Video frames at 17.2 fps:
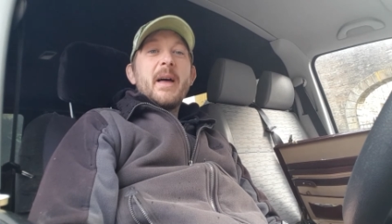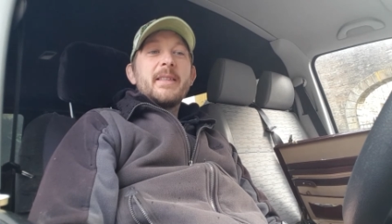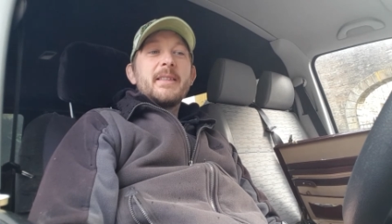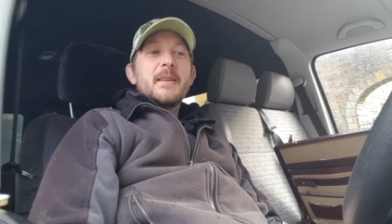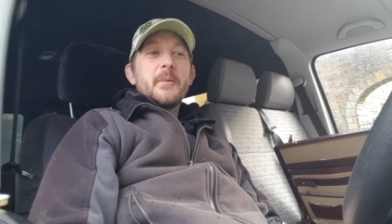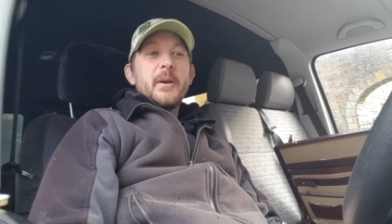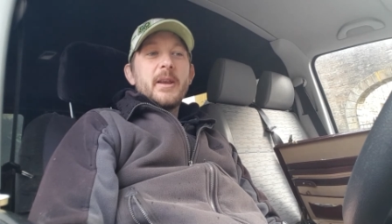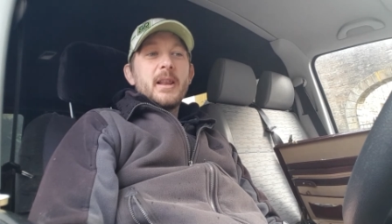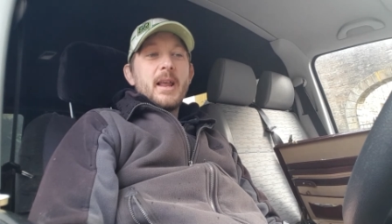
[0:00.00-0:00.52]

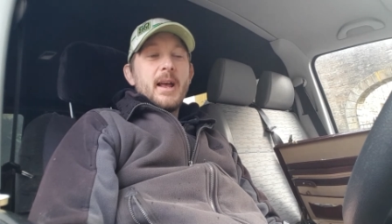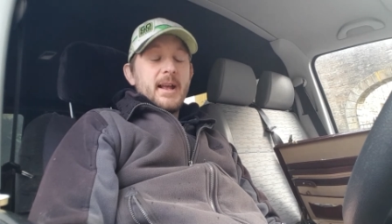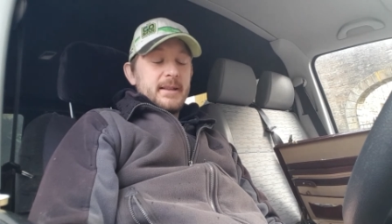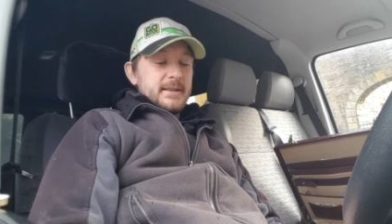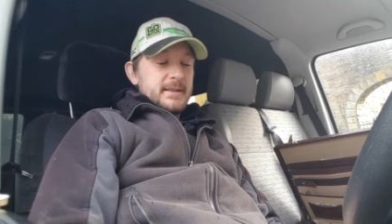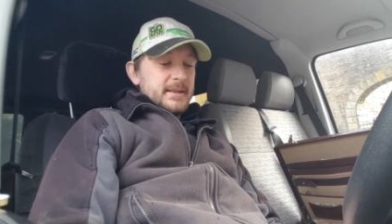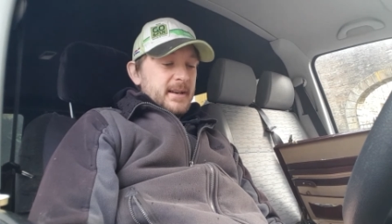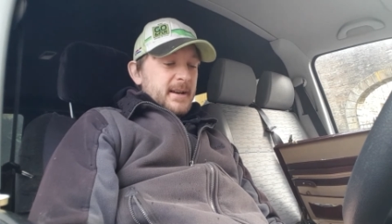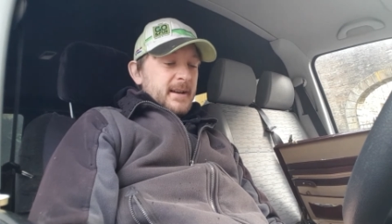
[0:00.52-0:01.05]
banter with
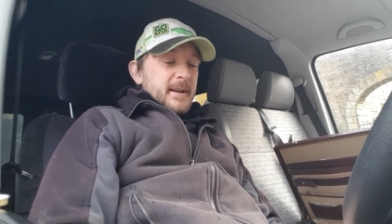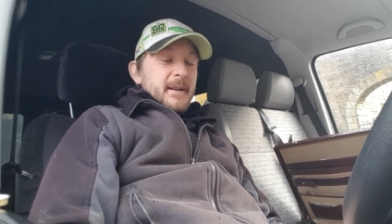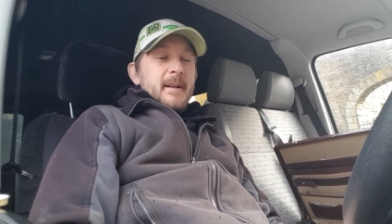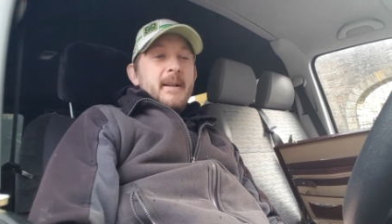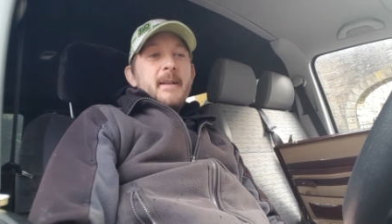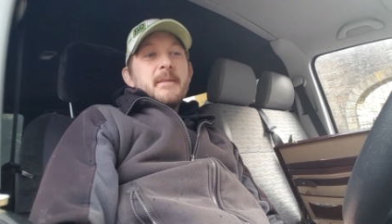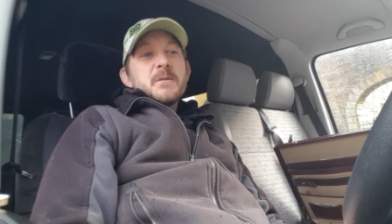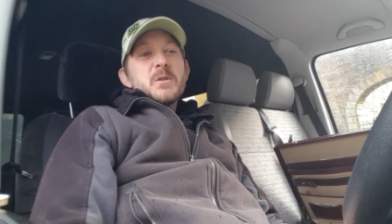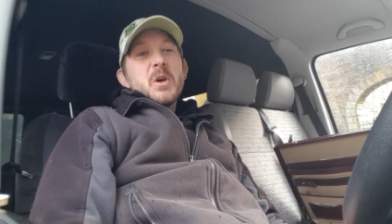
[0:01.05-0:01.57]
lads.
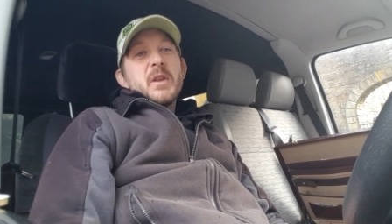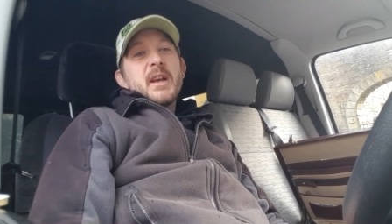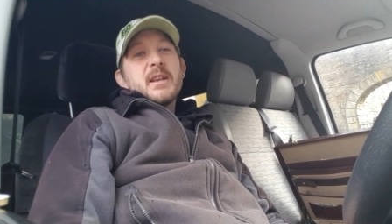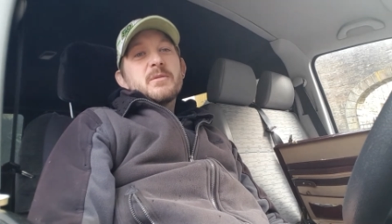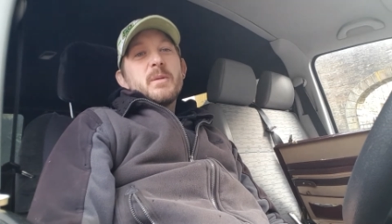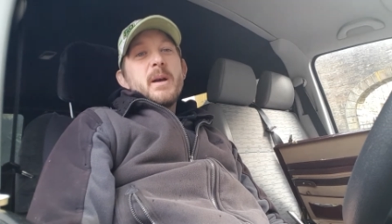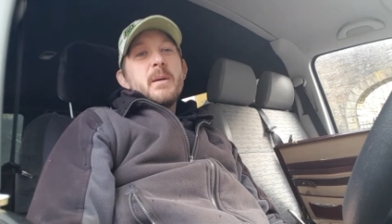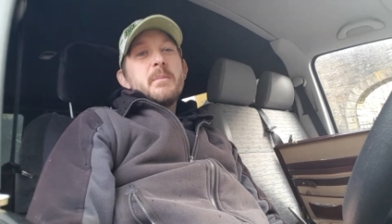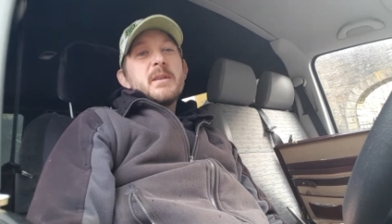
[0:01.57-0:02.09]
So
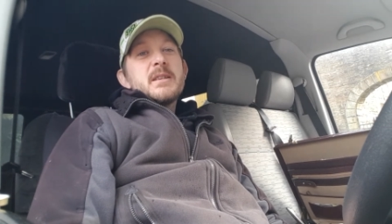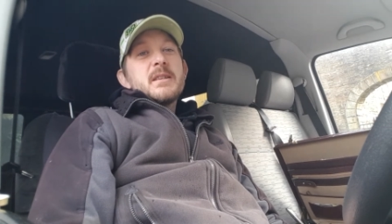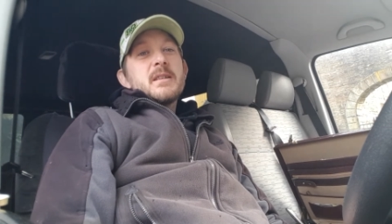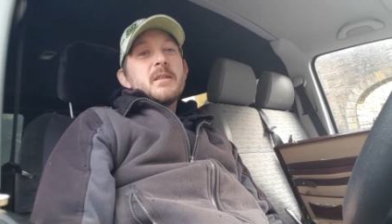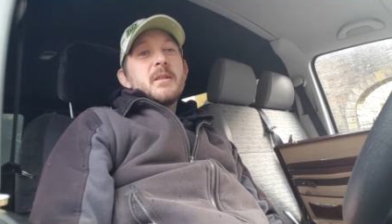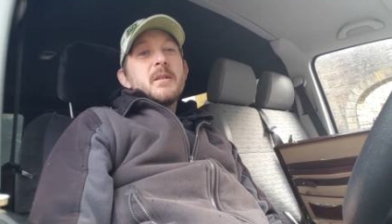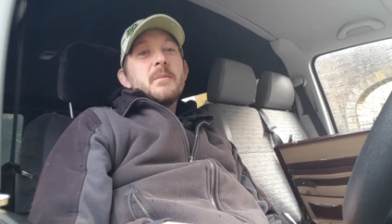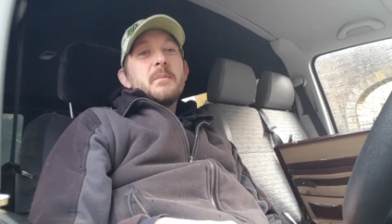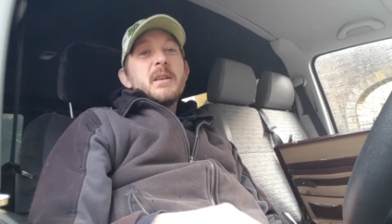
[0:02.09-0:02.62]
that's where
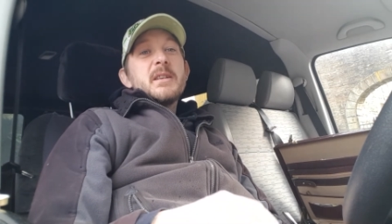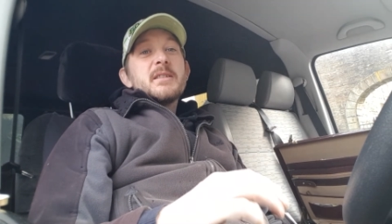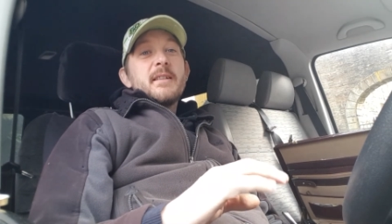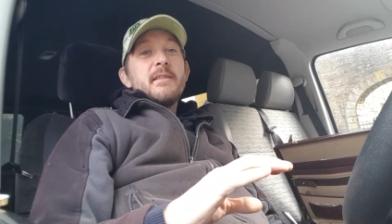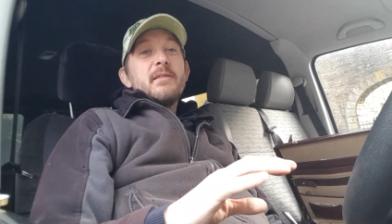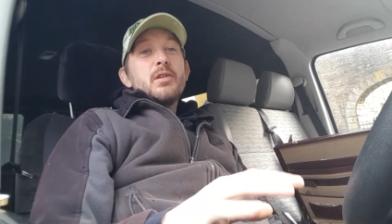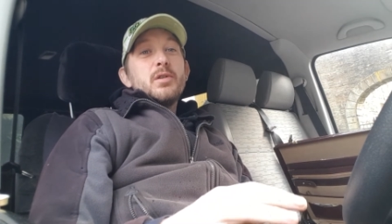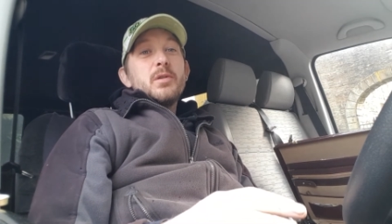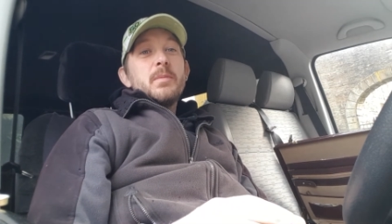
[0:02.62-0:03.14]
Mr
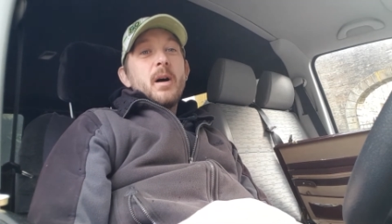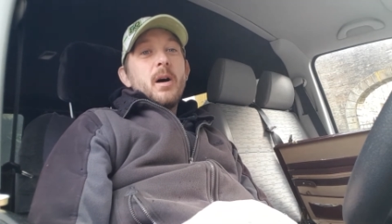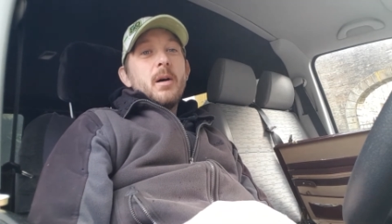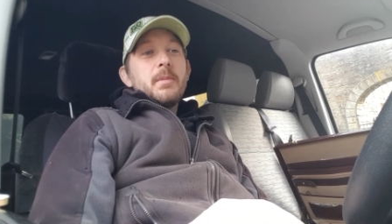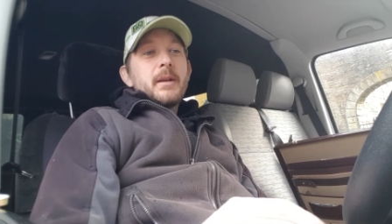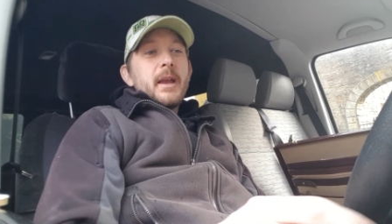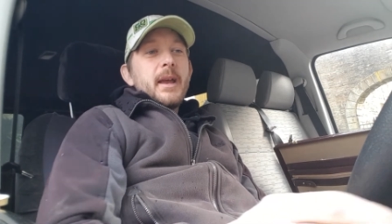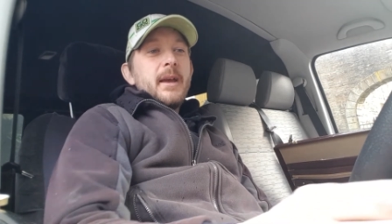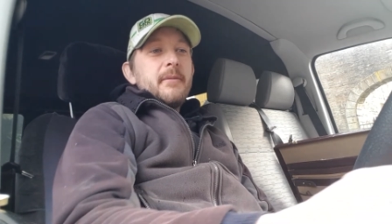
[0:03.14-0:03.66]

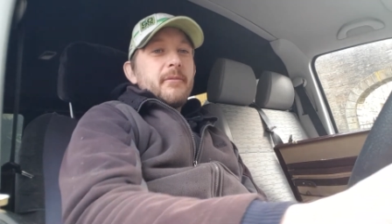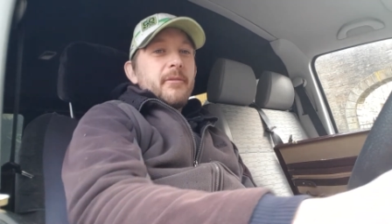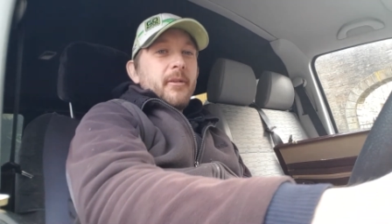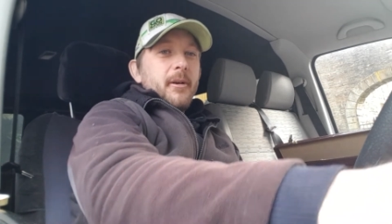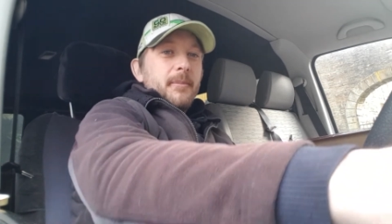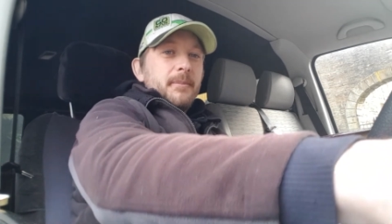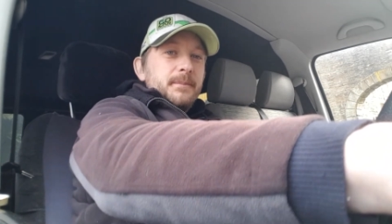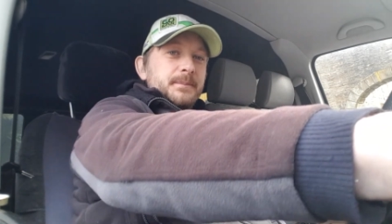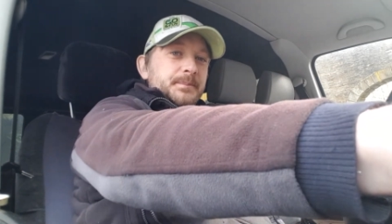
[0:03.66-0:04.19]
Rhubarb came
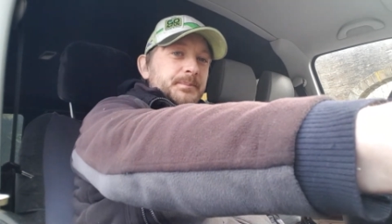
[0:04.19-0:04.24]
from.